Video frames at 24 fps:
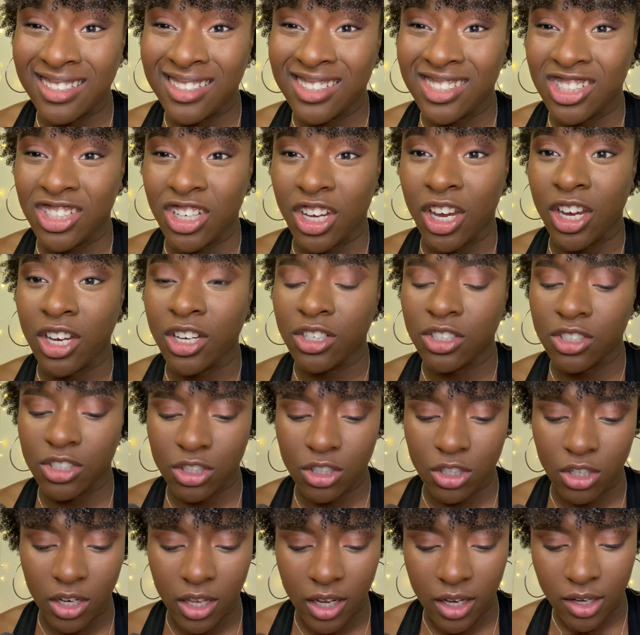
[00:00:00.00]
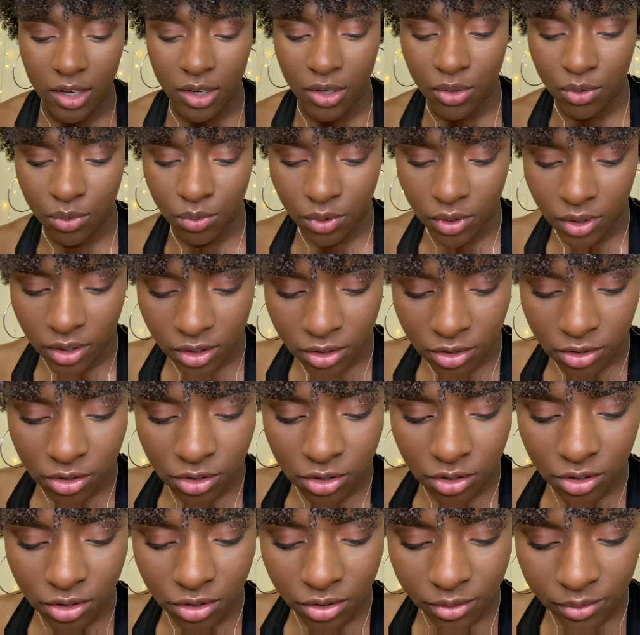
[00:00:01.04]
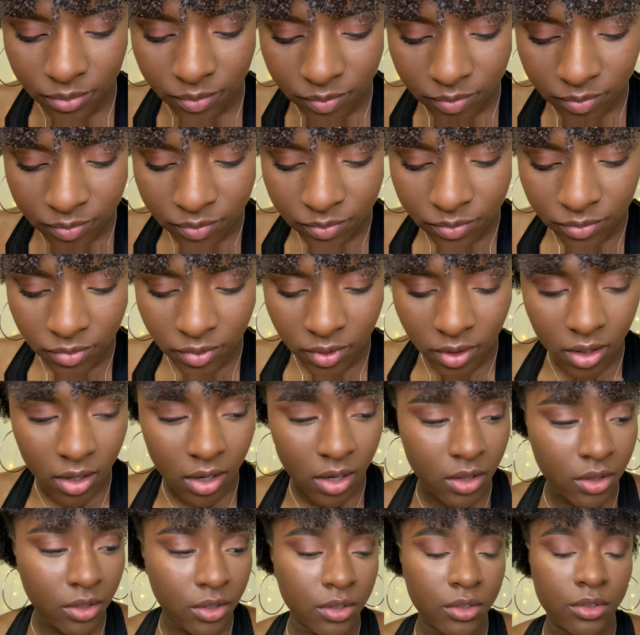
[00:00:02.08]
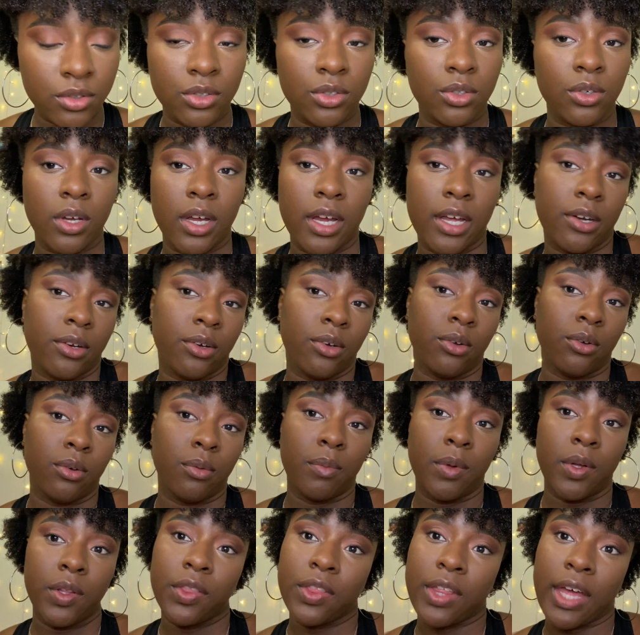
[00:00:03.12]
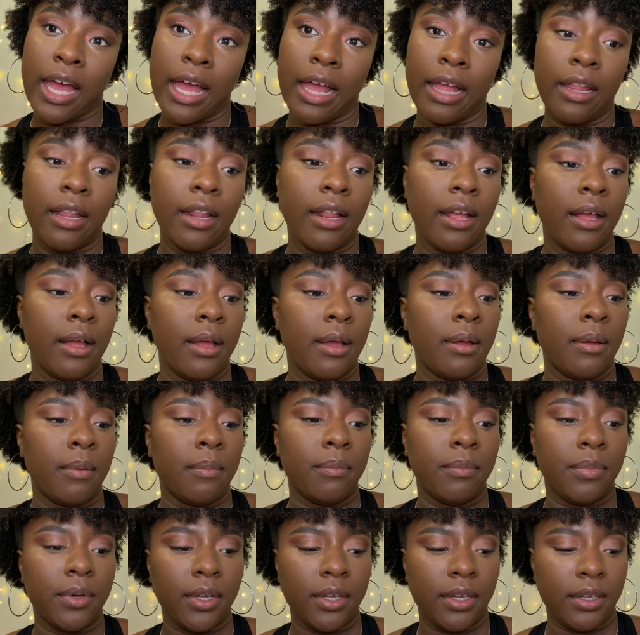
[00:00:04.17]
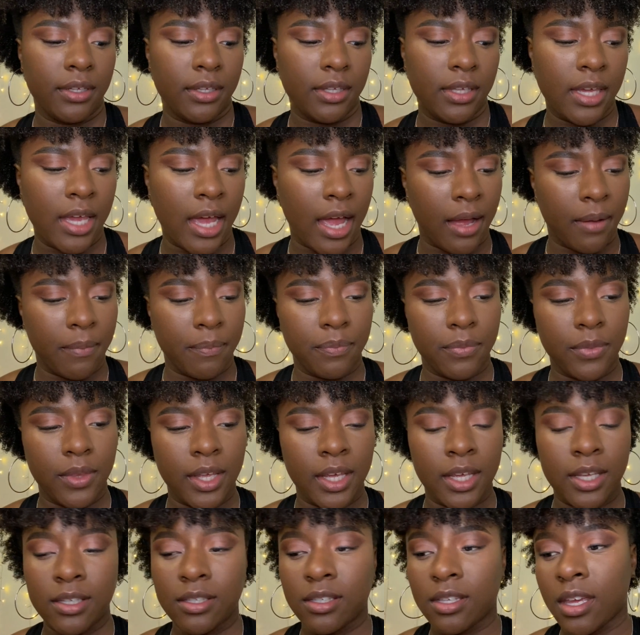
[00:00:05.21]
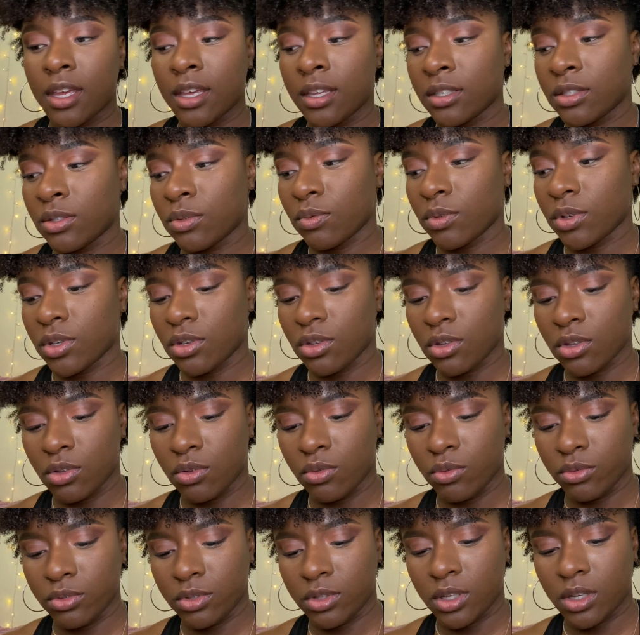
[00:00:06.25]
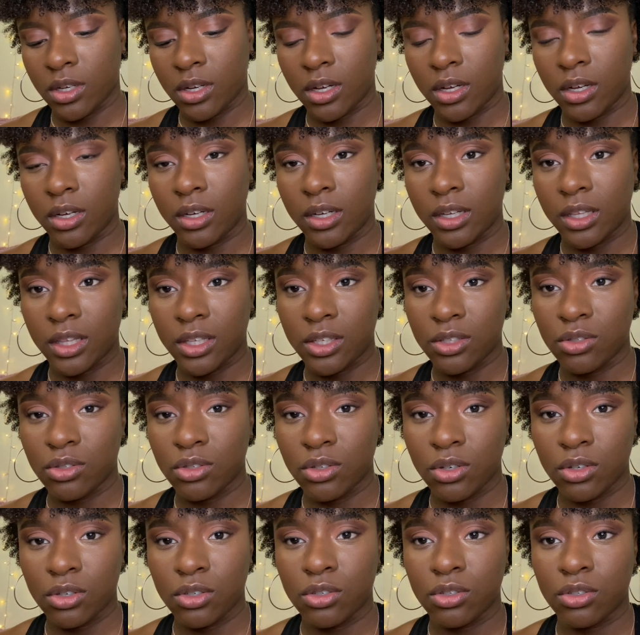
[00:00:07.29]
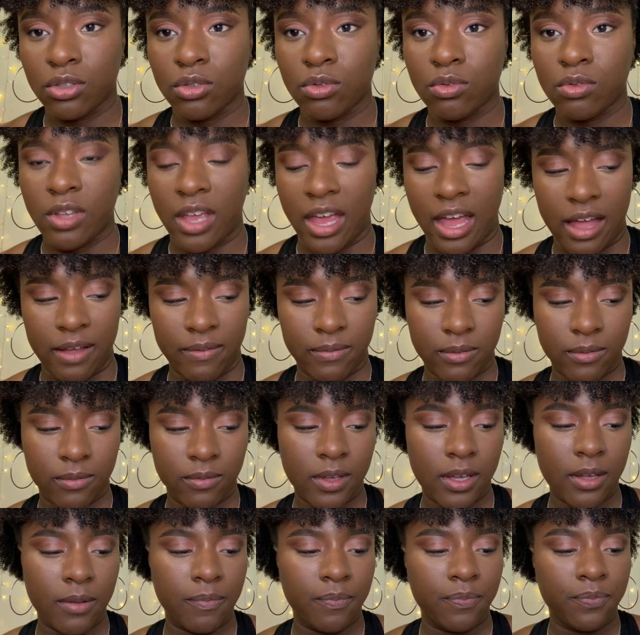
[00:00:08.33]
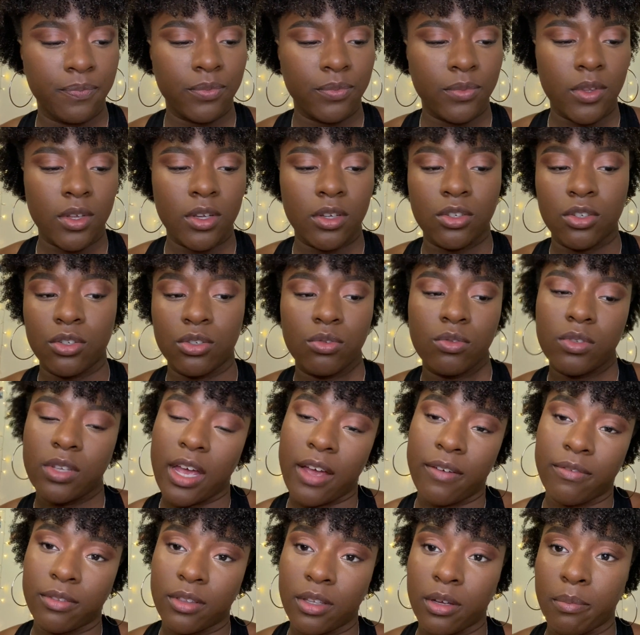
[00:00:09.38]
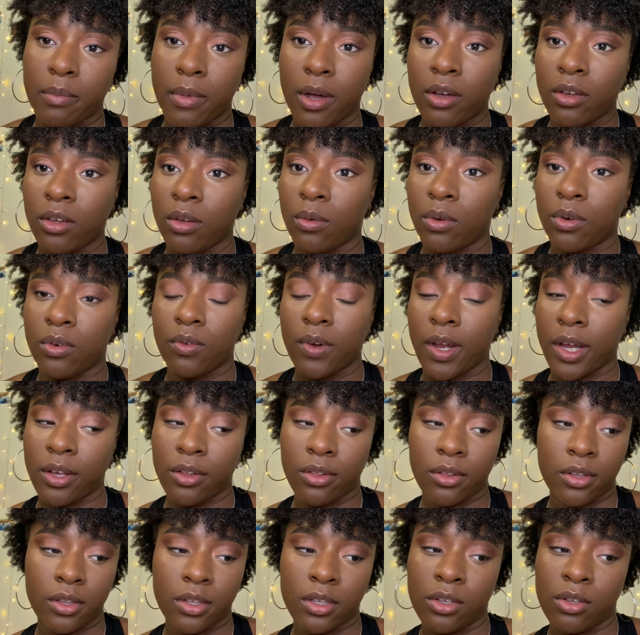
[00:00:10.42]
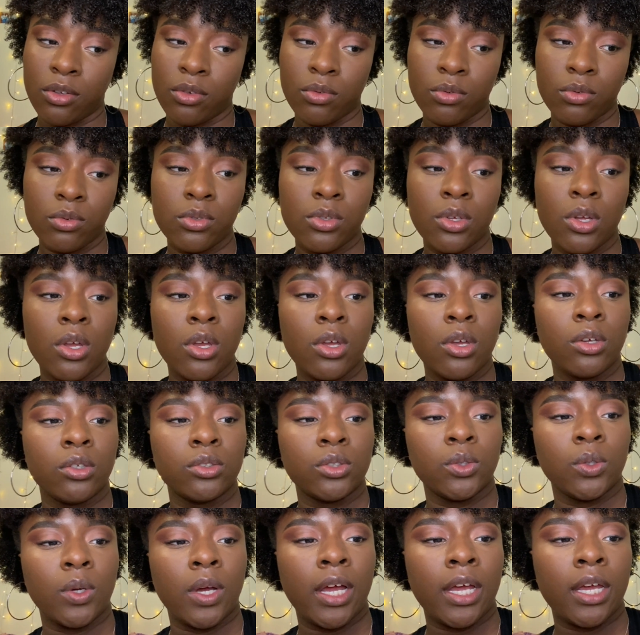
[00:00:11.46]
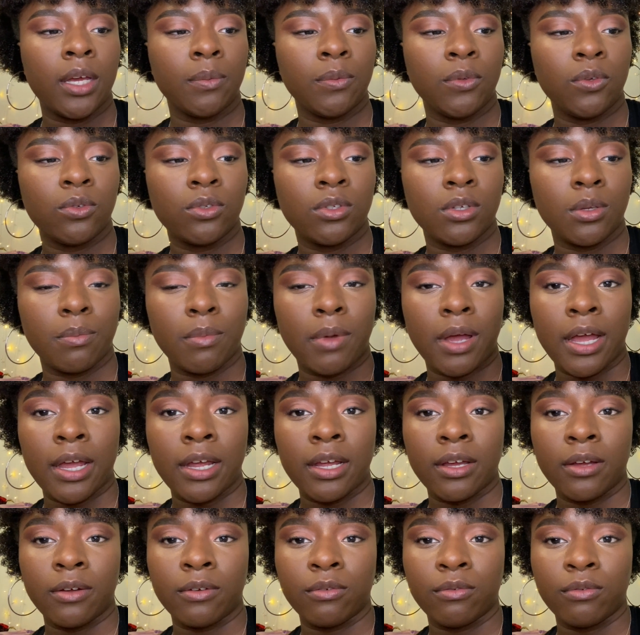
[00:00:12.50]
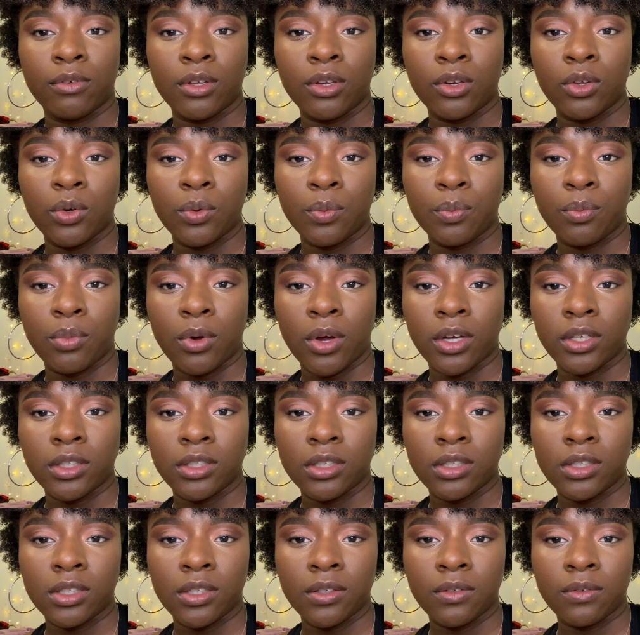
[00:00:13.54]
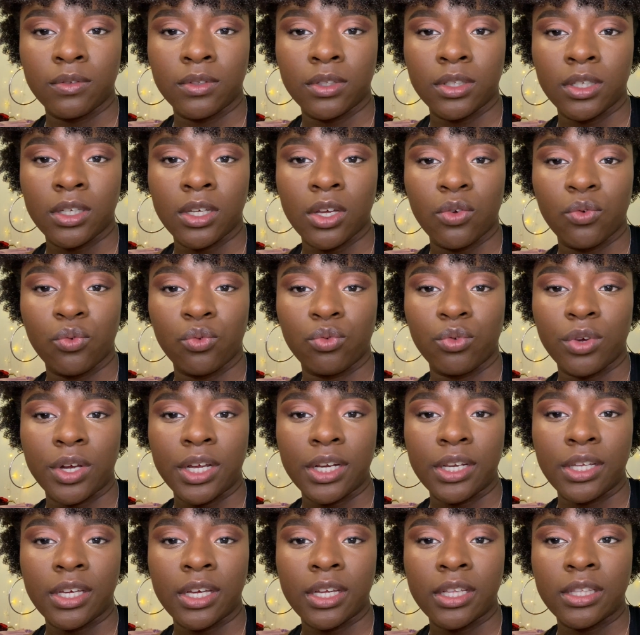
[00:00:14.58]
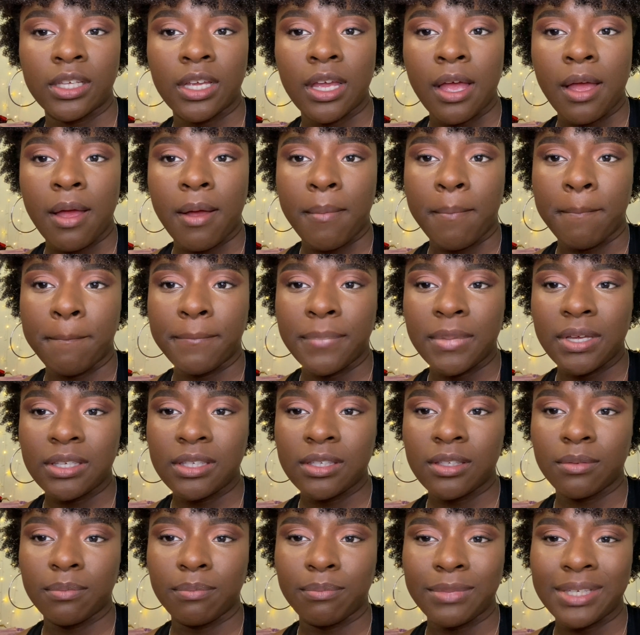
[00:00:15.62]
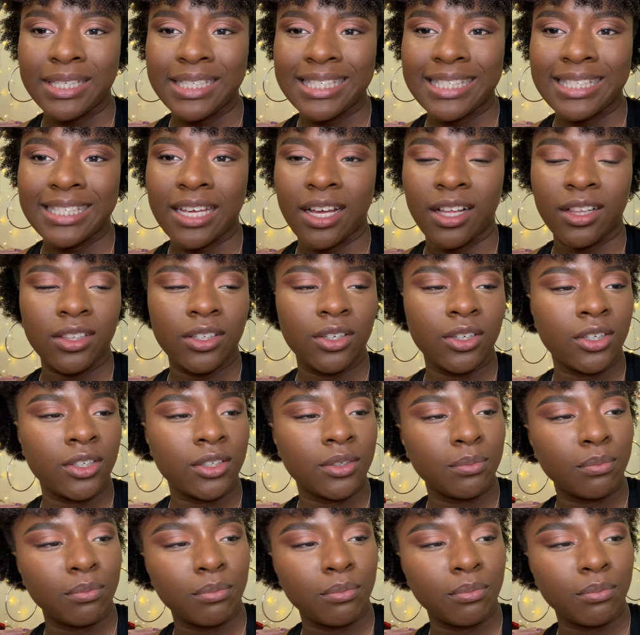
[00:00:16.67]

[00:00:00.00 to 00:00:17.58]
changed to like a greenish color. So I don't know about that, but yeah, it says when you're using a cleanser, just use half of it. Just use half the amount you would regularly use. So I am using my Aveeno Positively Radiant Micellar